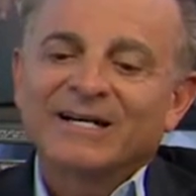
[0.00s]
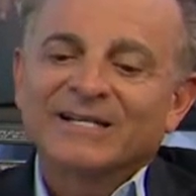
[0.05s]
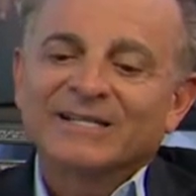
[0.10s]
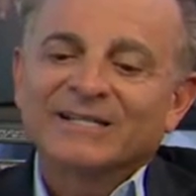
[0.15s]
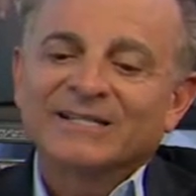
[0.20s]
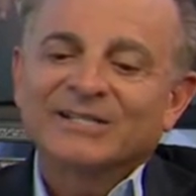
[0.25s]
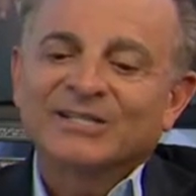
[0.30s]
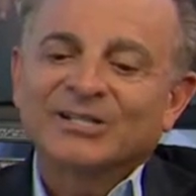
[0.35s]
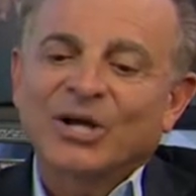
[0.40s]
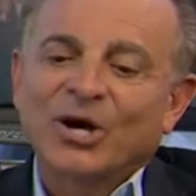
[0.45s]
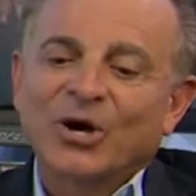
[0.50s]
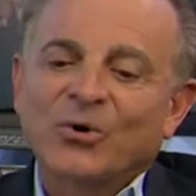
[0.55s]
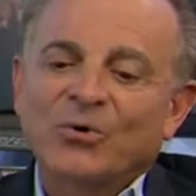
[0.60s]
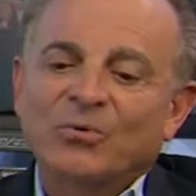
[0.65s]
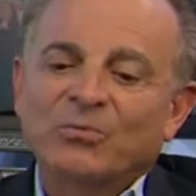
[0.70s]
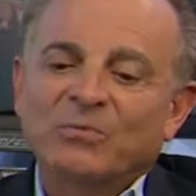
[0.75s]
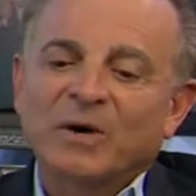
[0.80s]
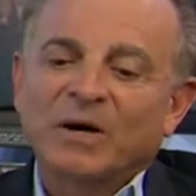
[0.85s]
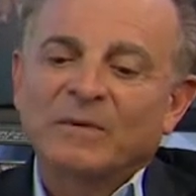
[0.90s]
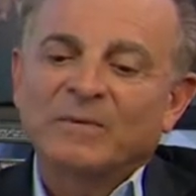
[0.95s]

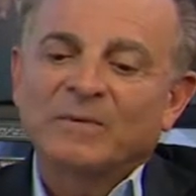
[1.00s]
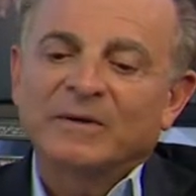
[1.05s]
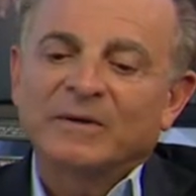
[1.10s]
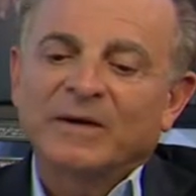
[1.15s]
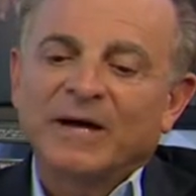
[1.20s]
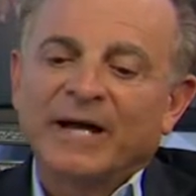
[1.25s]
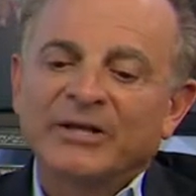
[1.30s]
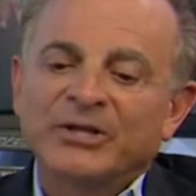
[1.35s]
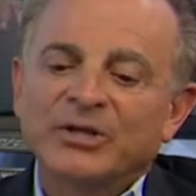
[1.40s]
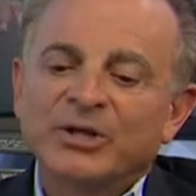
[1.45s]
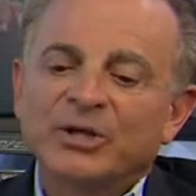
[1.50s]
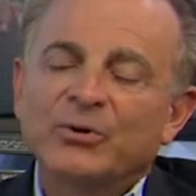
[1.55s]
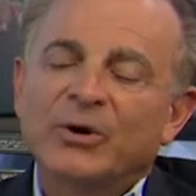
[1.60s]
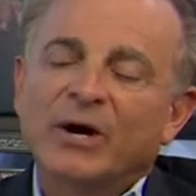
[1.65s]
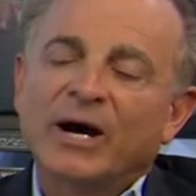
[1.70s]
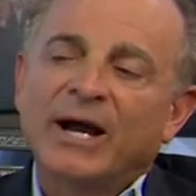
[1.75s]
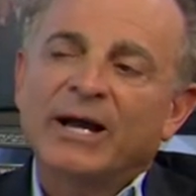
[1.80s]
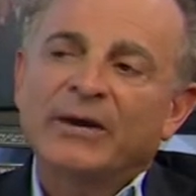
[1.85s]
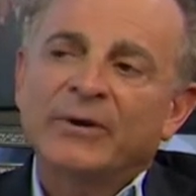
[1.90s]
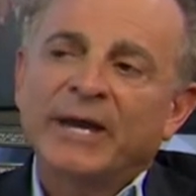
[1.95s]
So I knew
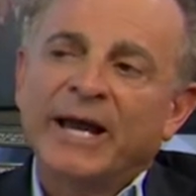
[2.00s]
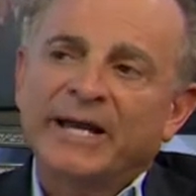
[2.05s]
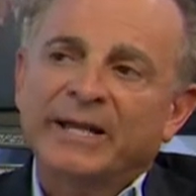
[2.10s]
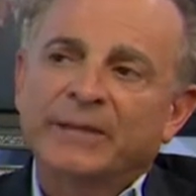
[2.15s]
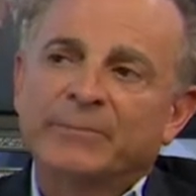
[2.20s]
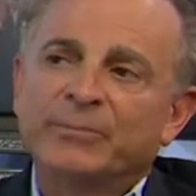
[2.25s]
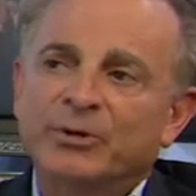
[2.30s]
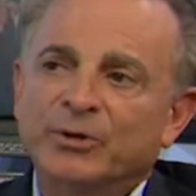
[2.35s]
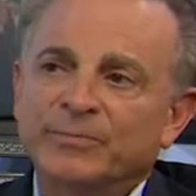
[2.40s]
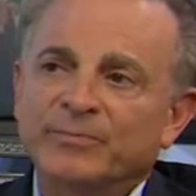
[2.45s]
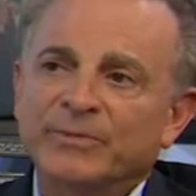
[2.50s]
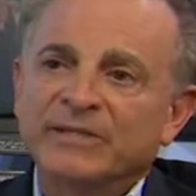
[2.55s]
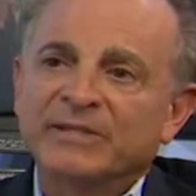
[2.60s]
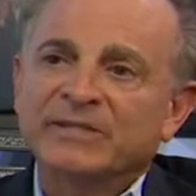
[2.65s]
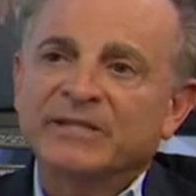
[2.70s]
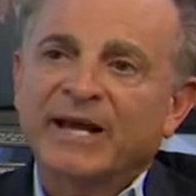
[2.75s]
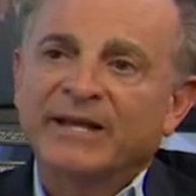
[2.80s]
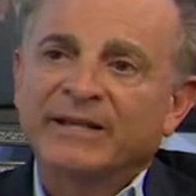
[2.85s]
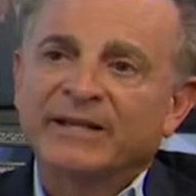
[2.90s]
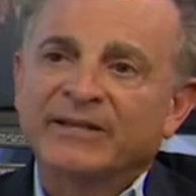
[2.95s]
I had a purpose.
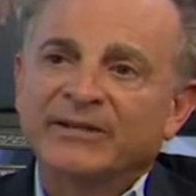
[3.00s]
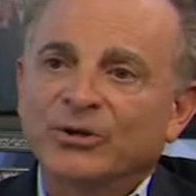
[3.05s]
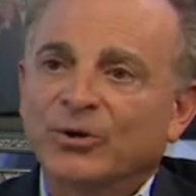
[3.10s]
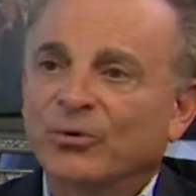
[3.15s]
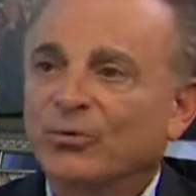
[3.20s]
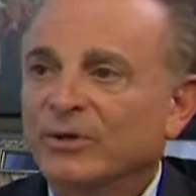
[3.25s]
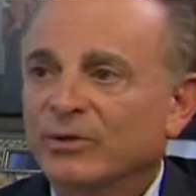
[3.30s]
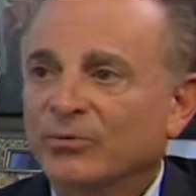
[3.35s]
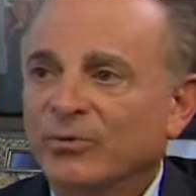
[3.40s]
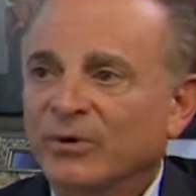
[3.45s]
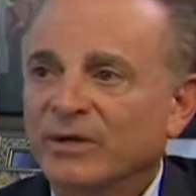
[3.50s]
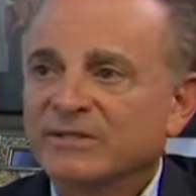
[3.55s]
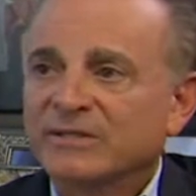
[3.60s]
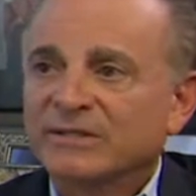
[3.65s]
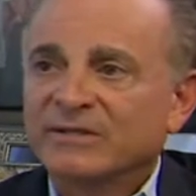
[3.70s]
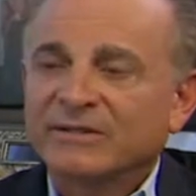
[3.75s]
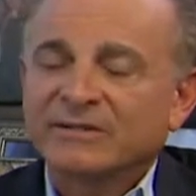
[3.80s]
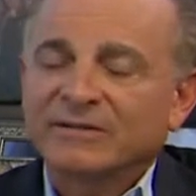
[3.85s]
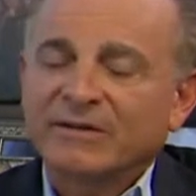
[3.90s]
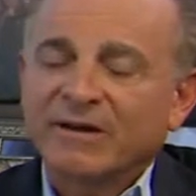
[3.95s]
I didn't know what it was
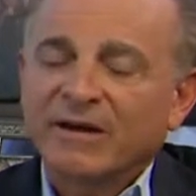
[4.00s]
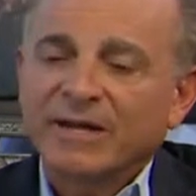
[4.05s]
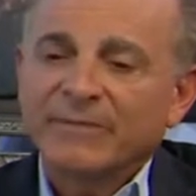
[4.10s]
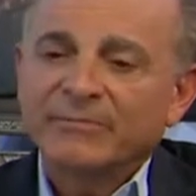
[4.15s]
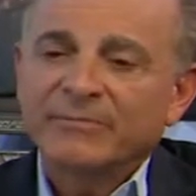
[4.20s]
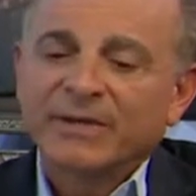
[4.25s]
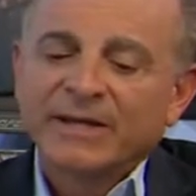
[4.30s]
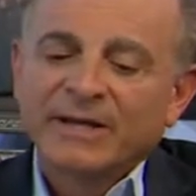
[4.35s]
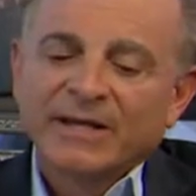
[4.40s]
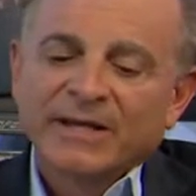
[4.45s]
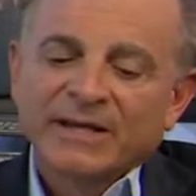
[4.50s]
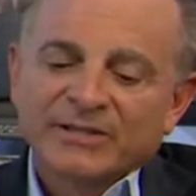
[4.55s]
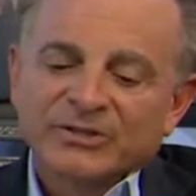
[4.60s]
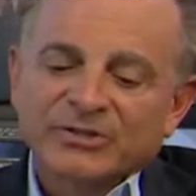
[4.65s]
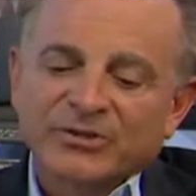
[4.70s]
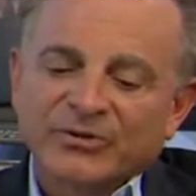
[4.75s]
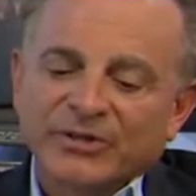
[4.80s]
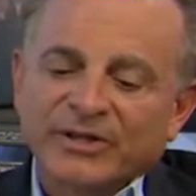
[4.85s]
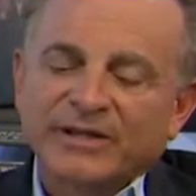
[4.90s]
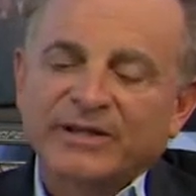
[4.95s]
at the time.
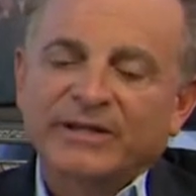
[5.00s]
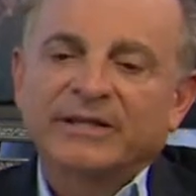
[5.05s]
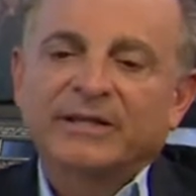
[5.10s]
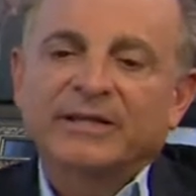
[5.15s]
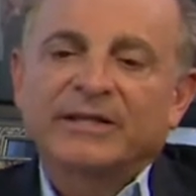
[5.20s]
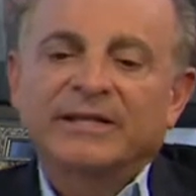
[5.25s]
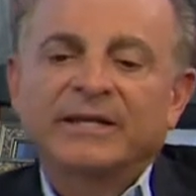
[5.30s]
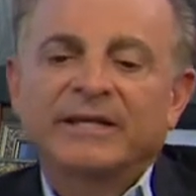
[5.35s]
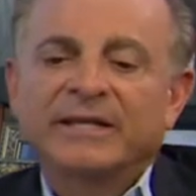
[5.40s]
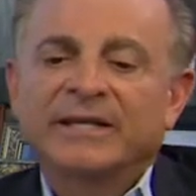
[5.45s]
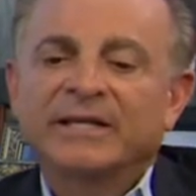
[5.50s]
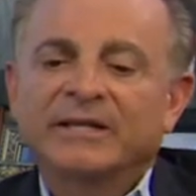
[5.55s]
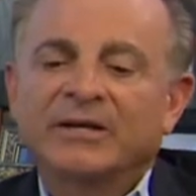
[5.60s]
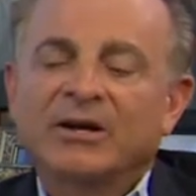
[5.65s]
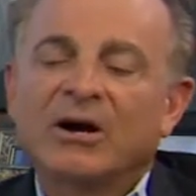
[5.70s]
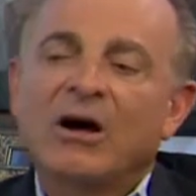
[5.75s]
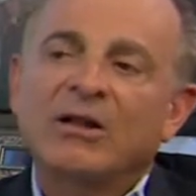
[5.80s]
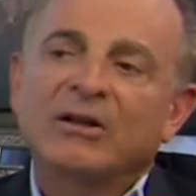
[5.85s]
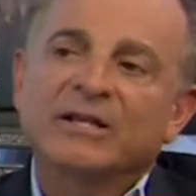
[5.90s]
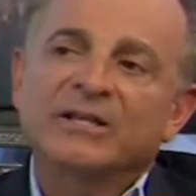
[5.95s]
So then in
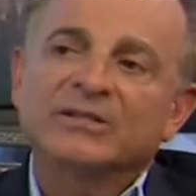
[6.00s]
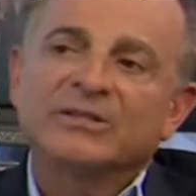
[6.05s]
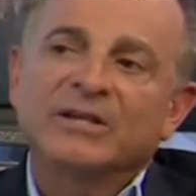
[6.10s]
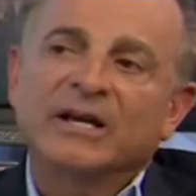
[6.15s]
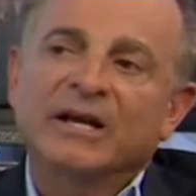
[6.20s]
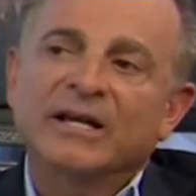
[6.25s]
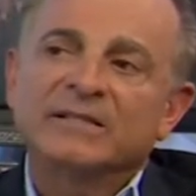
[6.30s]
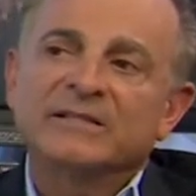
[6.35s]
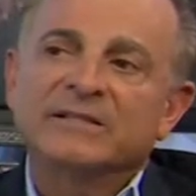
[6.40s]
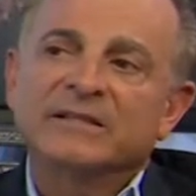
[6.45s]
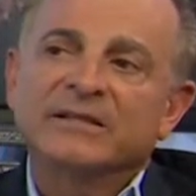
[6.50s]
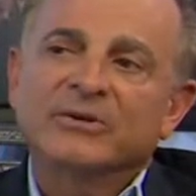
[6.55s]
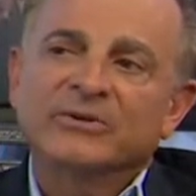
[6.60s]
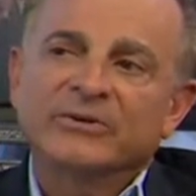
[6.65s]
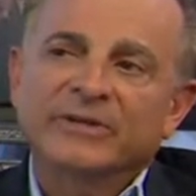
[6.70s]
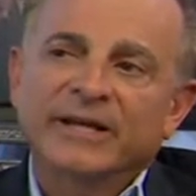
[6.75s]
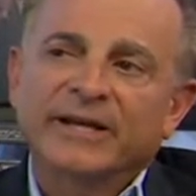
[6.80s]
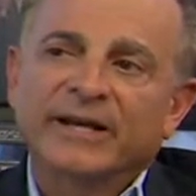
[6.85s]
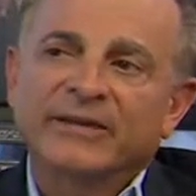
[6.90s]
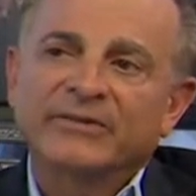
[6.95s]
college, I said,
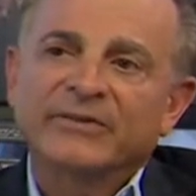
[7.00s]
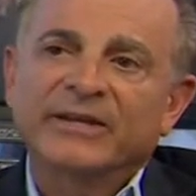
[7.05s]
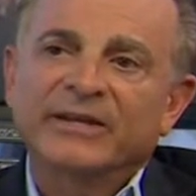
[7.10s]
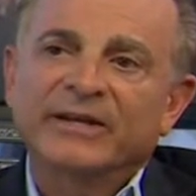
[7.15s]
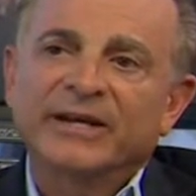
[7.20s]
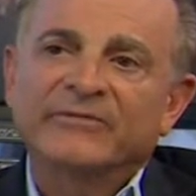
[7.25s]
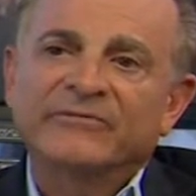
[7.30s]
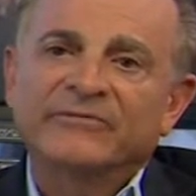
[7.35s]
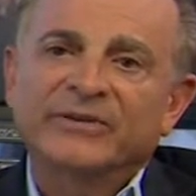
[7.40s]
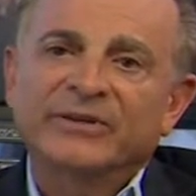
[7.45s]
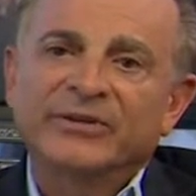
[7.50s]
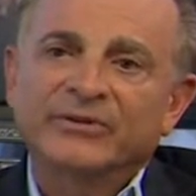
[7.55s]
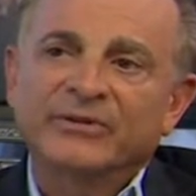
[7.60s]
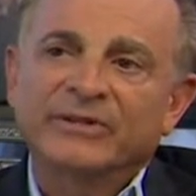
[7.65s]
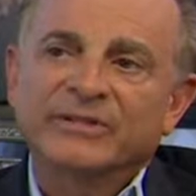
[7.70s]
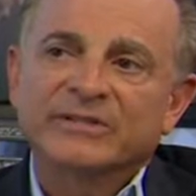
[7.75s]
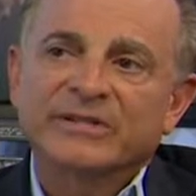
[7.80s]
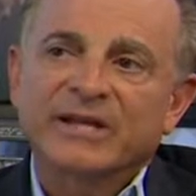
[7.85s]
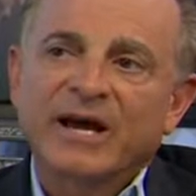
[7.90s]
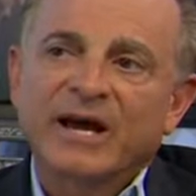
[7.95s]
okay, I think I figured
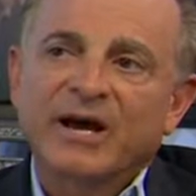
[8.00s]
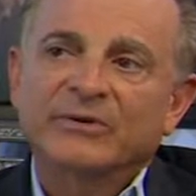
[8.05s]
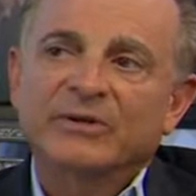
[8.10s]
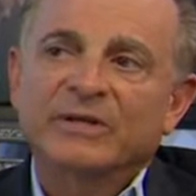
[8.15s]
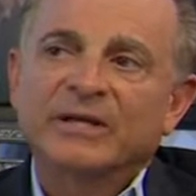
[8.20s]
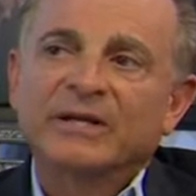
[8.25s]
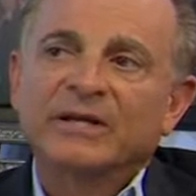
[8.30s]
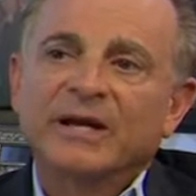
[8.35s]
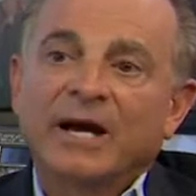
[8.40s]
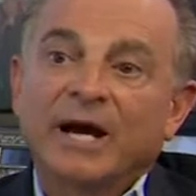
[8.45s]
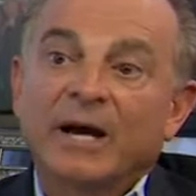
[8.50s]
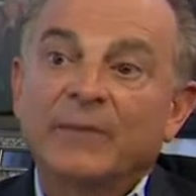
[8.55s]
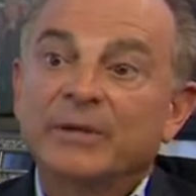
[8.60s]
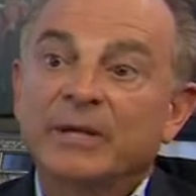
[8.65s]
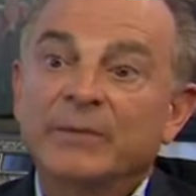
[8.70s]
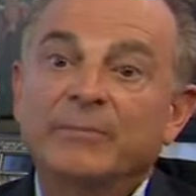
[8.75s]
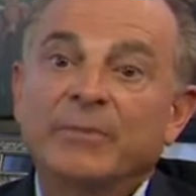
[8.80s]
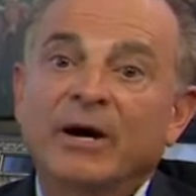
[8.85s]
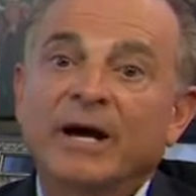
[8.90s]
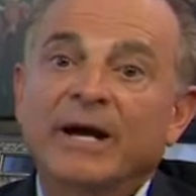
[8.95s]
this out. I'm going
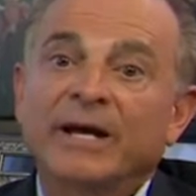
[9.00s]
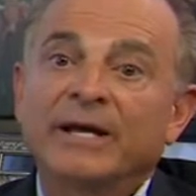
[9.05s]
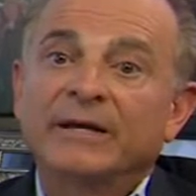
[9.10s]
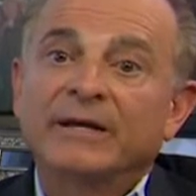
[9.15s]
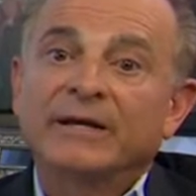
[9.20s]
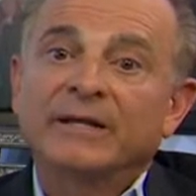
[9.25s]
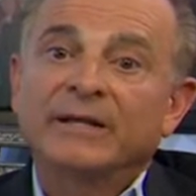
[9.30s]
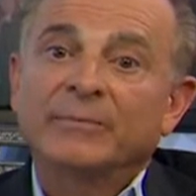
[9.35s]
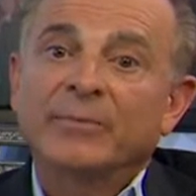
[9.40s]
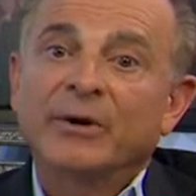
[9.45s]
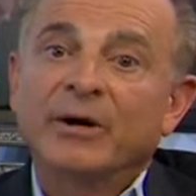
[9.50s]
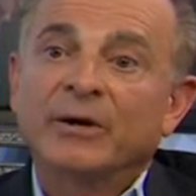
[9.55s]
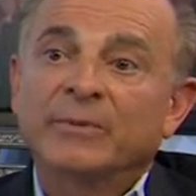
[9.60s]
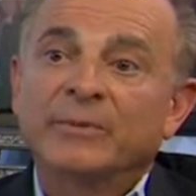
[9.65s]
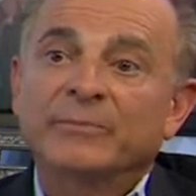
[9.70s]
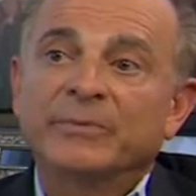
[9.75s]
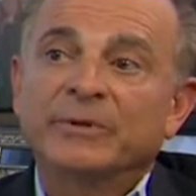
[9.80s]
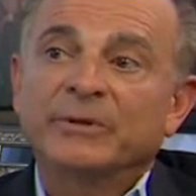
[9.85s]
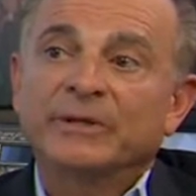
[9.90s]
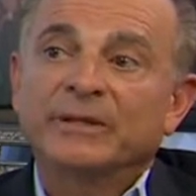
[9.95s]
to buy an
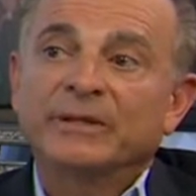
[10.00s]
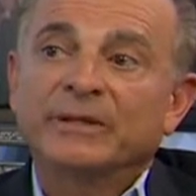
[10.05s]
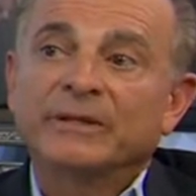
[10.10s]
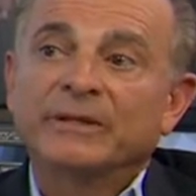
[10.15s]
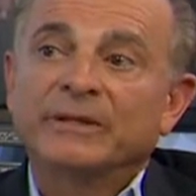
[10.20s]
apartment building.